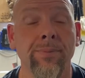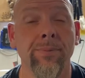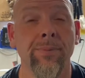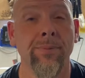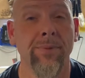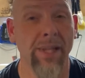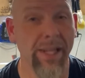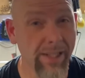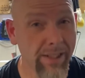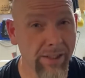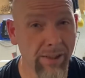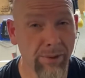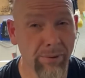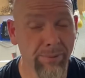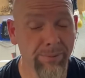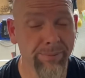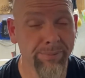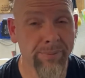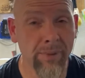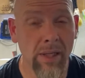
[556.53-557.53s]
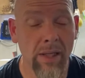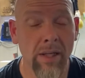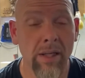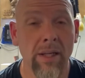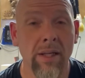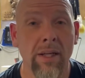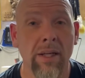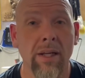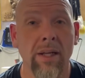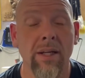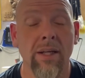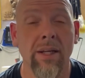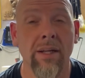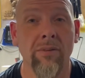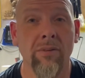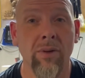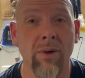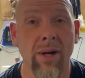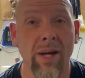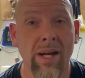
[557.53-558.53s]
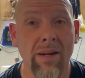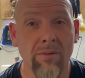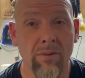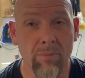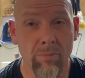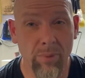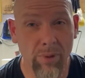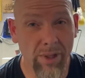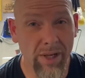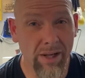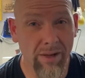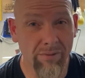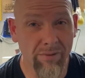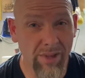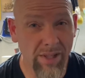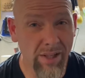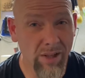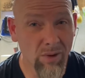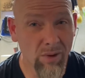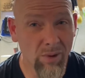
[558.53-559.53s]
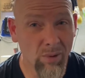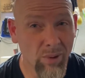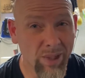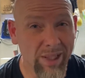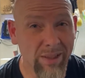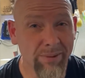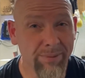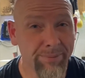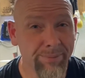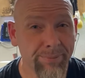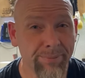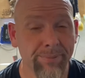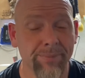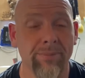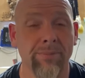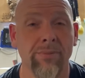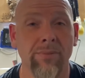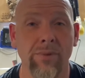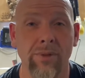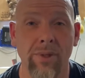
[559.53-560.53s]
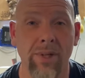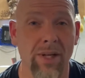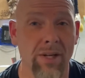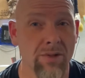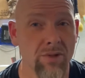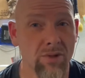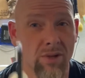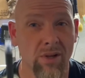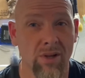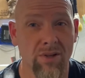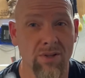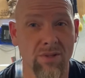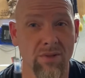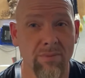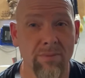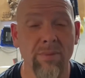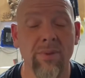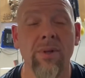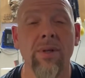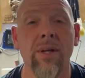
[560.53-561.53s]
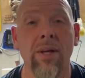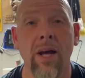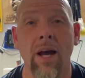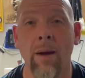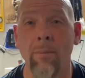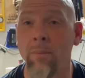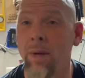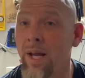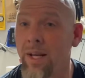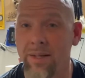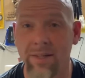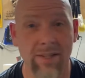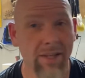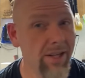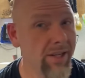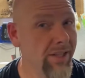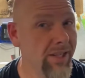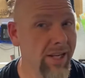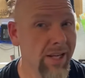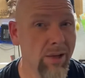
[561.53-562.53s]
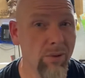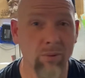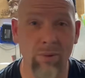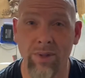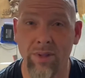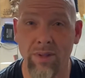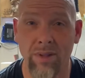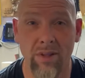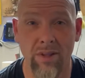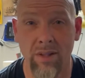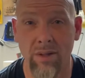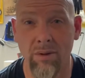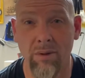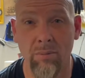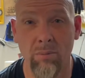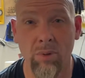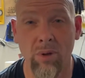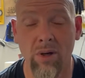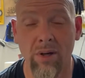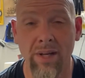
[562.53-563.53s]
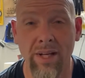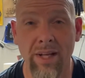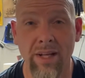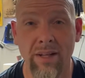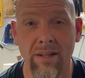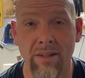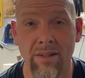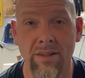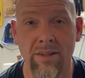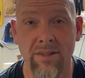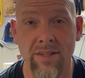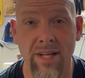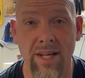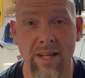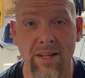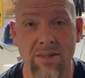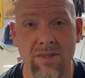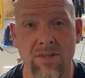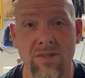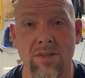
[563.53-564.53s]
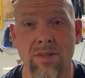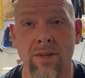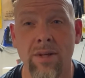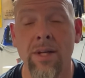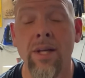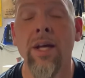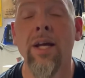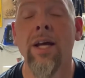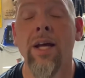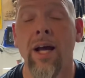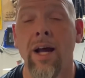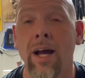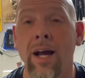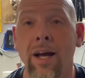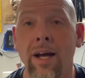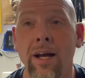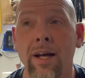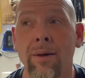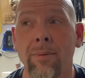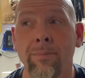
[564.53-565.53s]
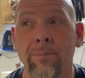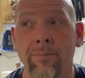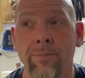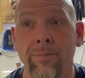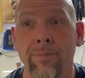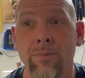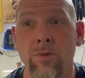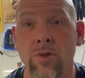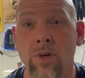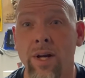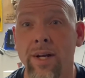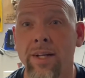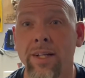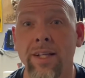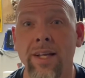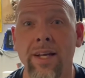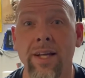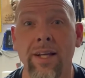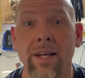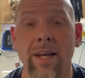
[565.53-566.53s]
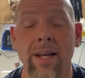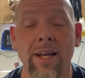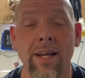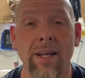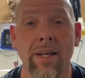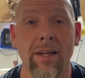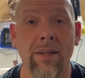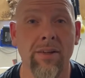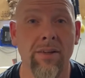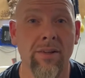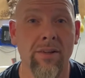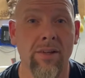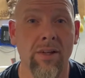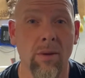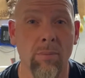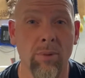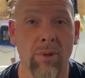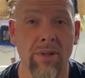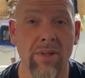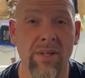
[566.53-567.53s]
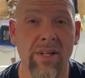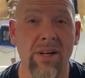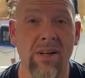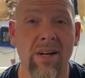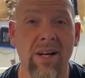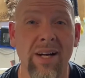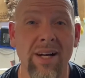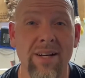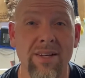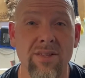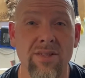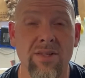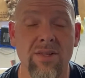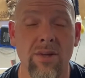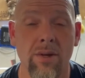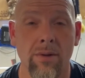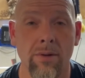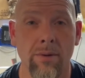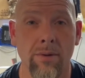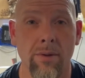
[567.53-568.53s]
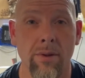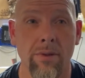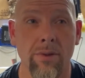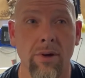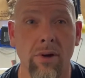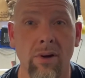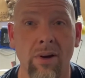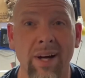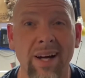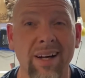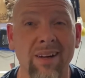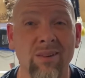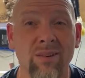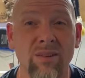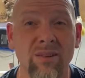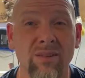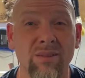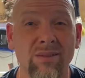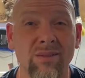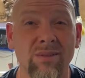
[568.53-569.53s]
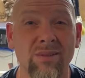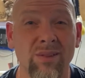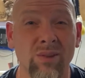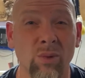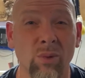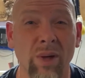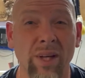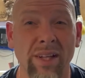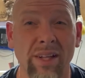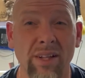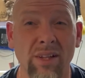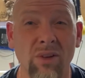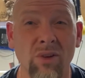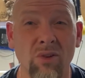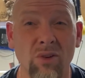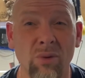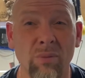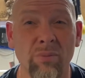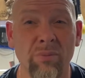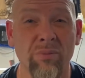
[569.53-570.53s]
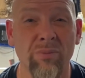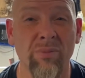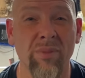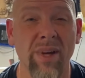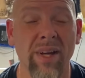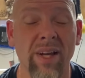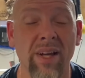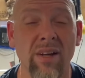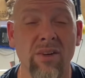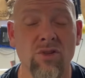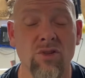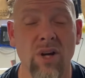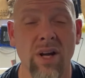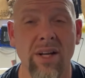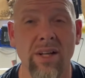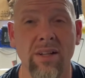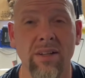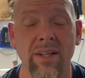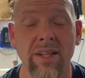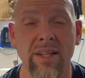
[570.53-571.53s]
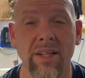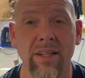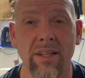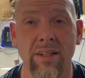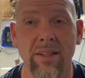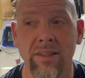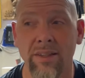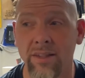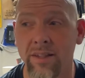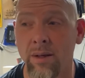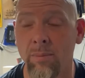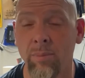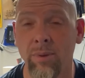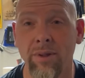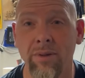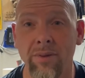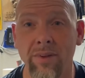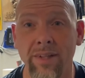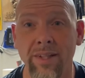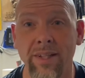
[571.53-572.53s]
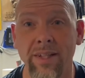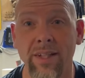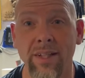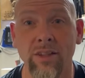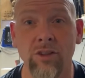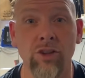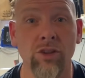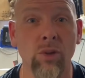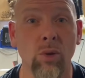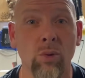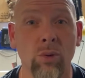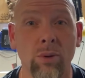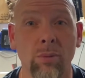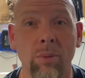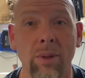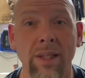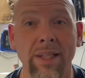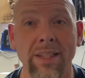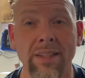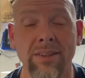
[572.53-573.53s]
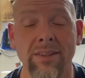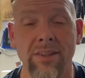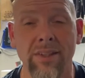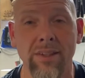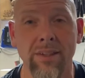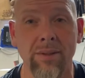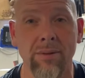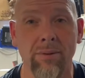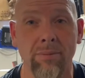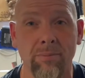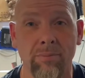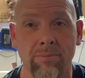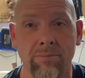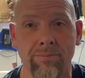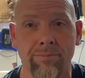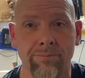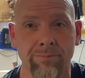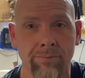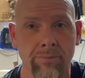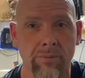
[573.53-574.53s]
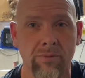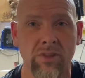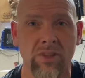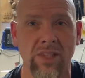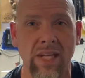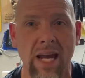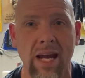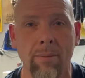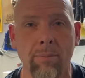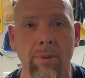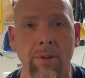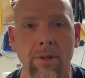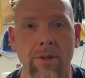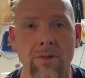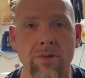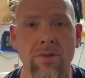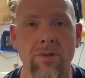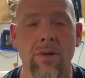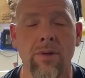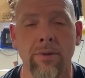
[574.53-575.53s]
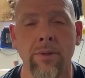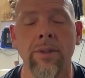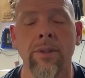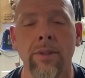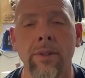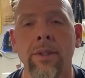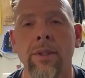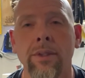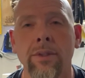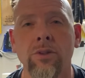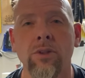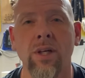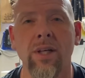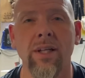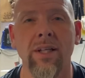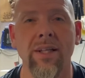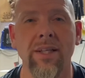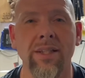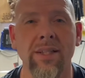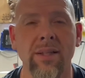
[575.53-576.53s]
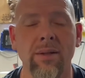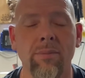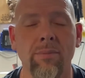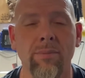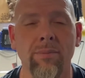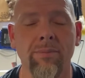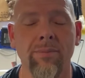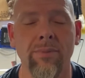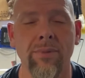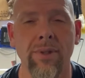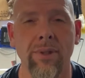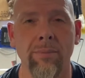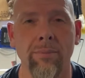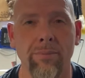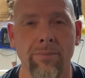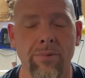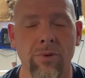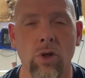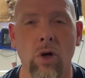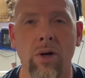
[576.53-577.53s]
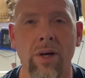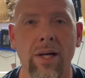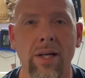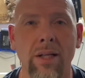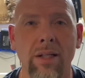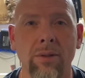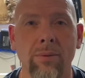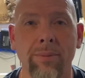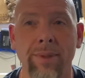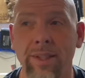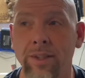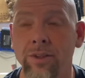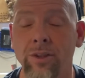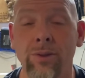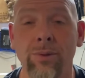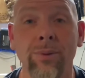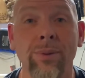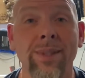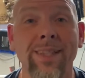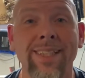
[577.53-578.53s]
Thank you. Even though I haven't put out a video in a while, you guys are awesome. I'm not done yet with the broadhead test. I'm trying to let a couple of deer hides thaw out so I can use them, and trying to let a couple of the shoulder blades, the scapulas, trying to let them thaw out a little bit too,